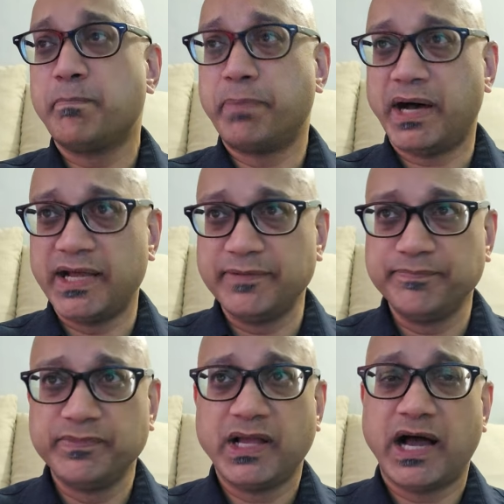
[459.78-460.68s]
But
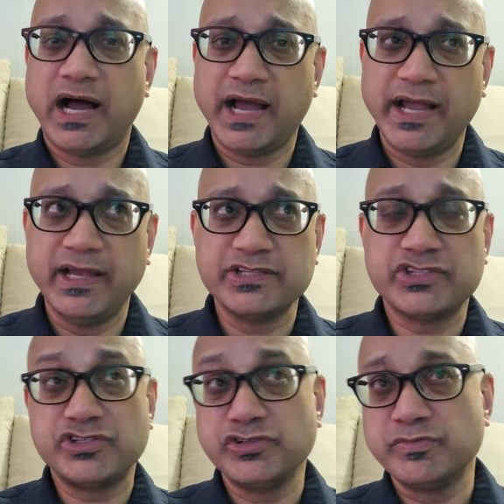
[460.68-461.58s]
I
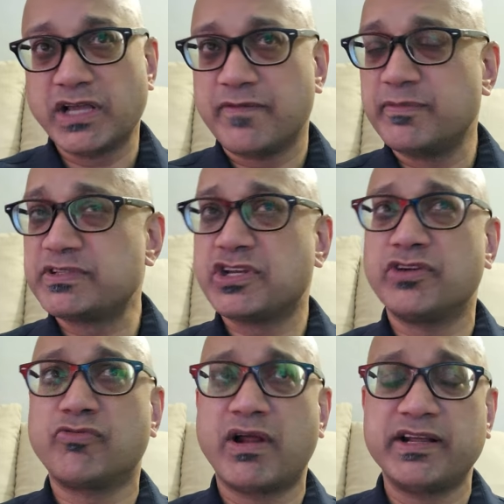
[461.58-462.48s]
assume the government's going
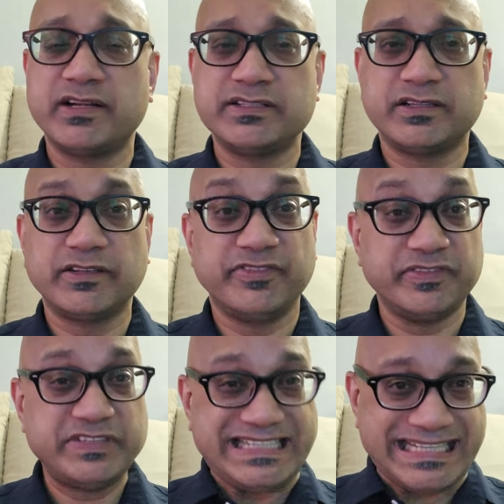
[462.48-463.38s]
to run it until the
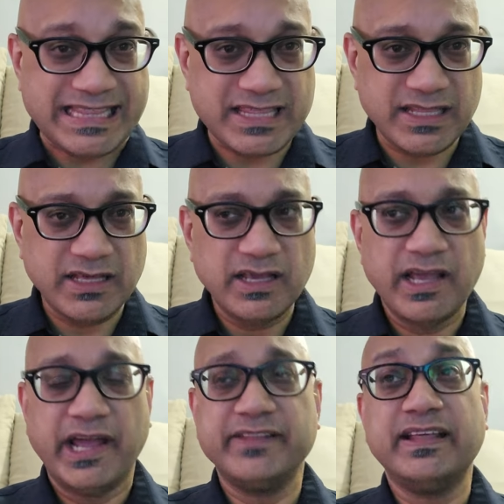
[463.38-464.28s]
15th
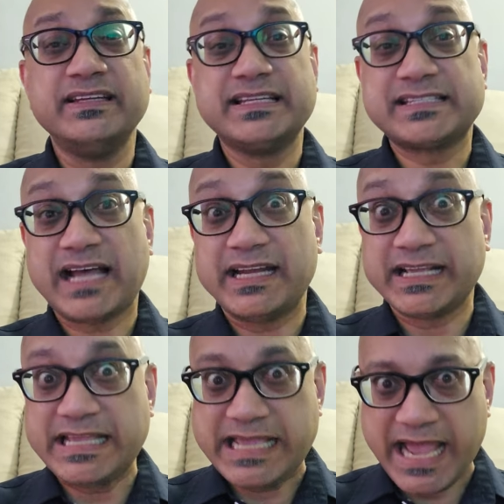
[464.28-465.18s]
and then decide
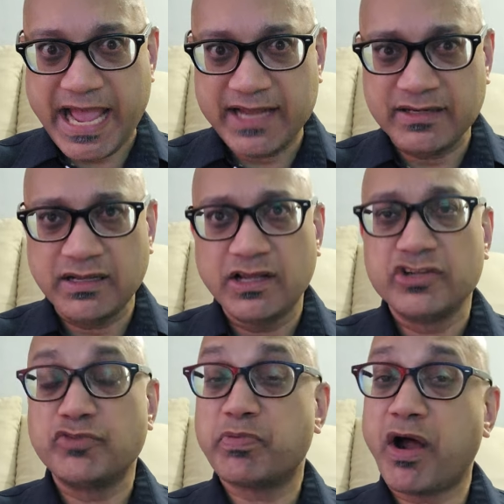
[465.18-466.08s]
again
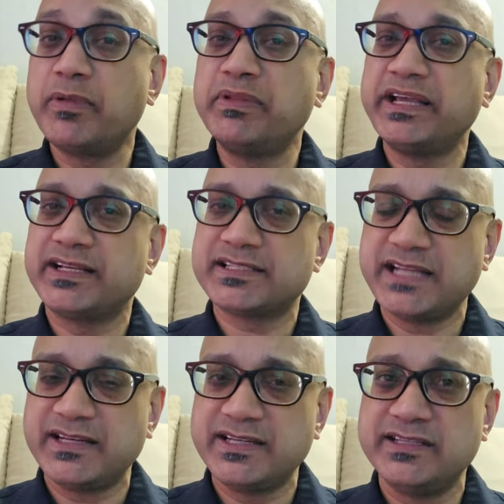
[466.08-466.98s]
to probably
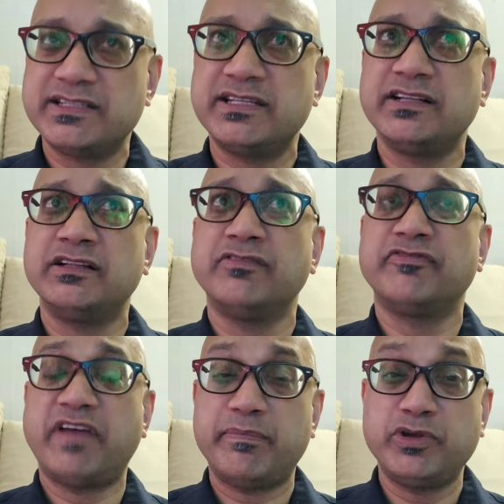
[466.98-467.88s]
extend it till
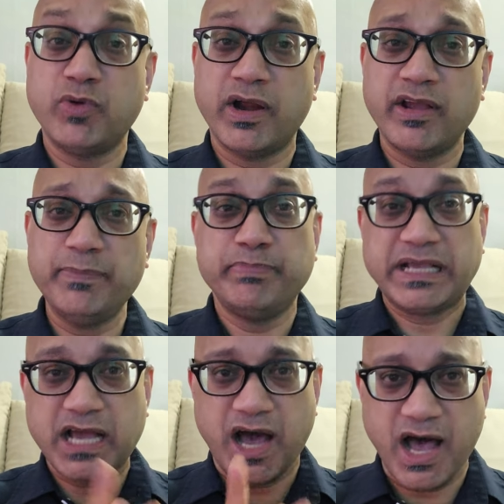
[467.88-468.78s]
February
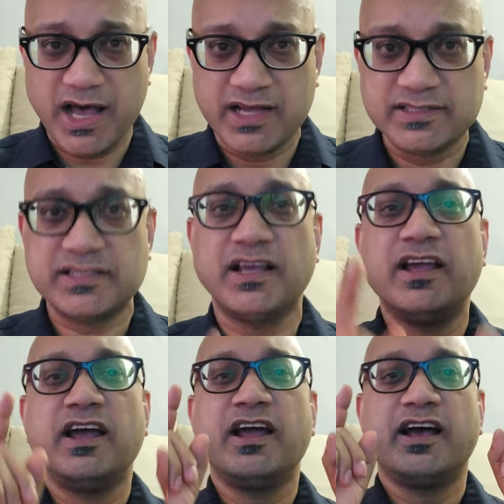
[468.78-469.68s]
because
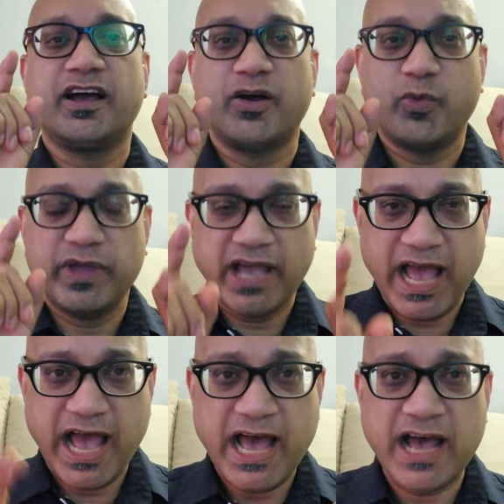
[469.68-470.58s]
we
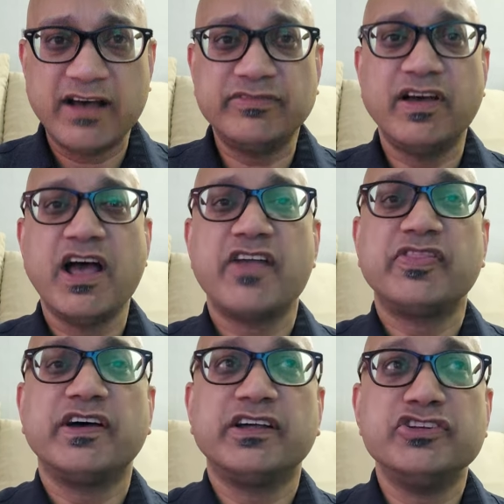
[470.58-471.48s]
have
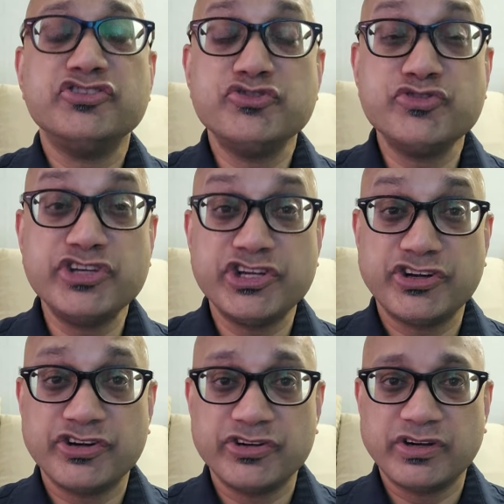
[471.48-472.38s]
the New
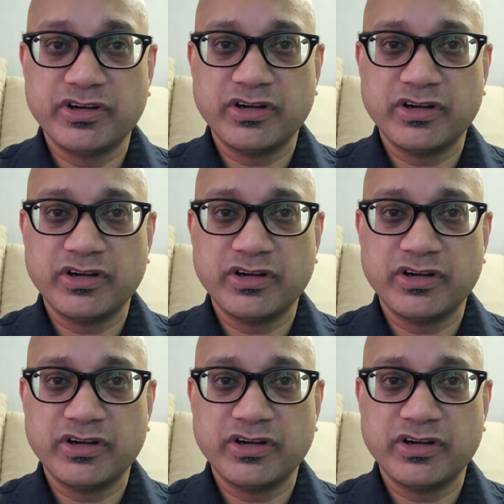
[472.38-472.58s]
Year,